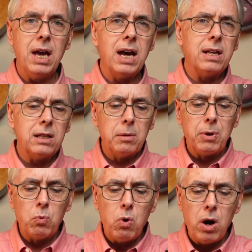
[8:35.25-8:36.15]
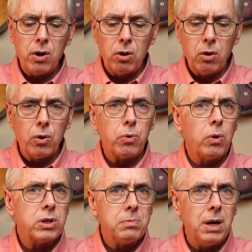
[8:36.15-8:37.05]
adding a little bit of water or
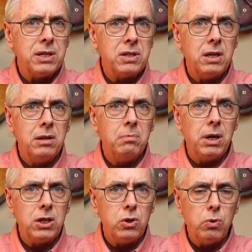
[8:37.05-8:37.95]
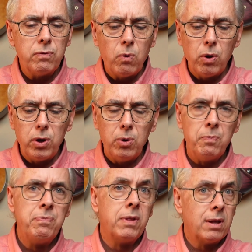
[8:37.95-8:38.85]
throwing some ice in might do it for you.
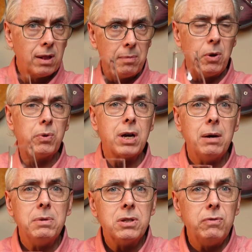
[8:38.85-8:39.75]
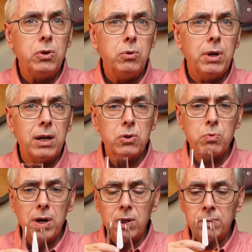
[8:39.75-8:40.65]
Let me know in the comments if you do that as
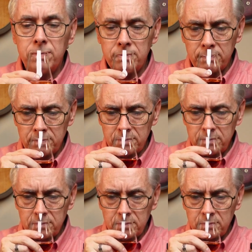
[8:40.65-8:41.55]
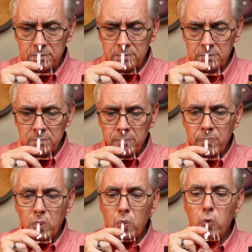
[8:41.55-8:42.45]
well. Yeah, I think the
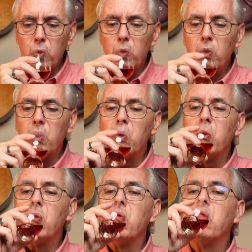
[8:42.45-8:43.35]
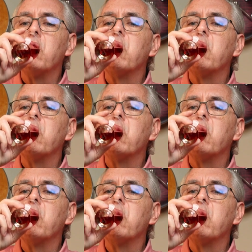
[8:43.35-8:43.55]
first hint of water added